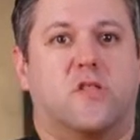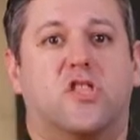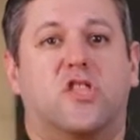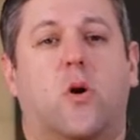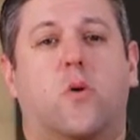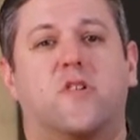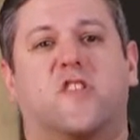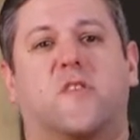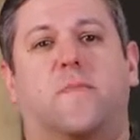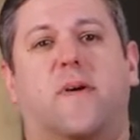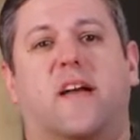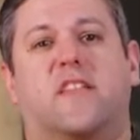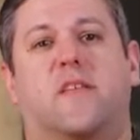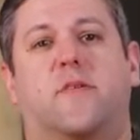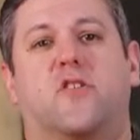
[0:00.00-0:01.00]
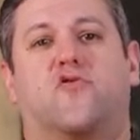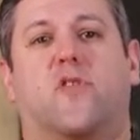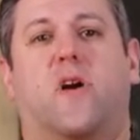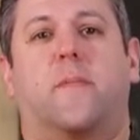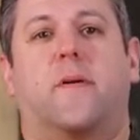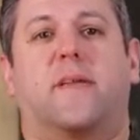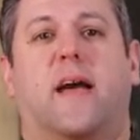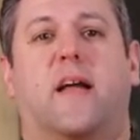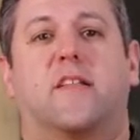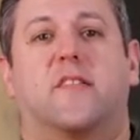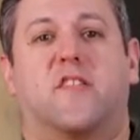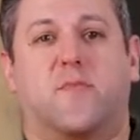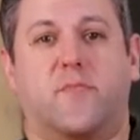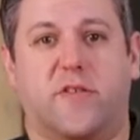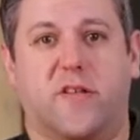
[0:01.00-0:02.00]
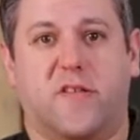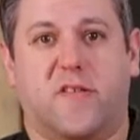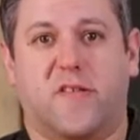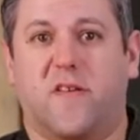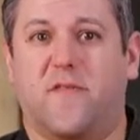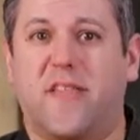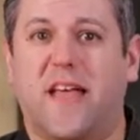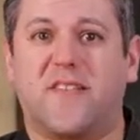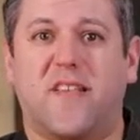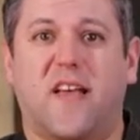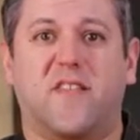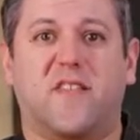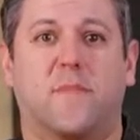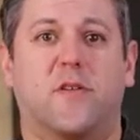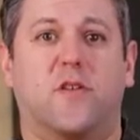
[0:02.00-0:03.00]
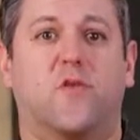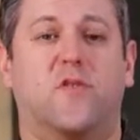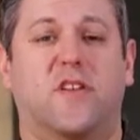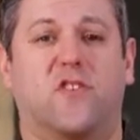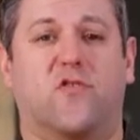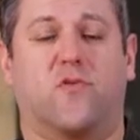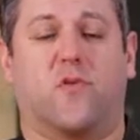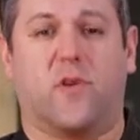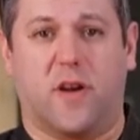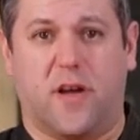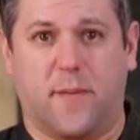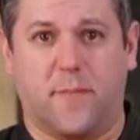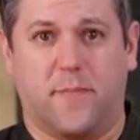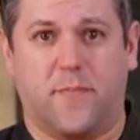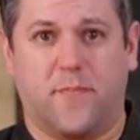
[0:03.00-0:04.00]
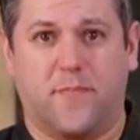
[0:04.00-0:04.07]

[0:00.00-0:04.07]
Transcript: Don't expect to be dropping down into splits if that's not something you did growing up.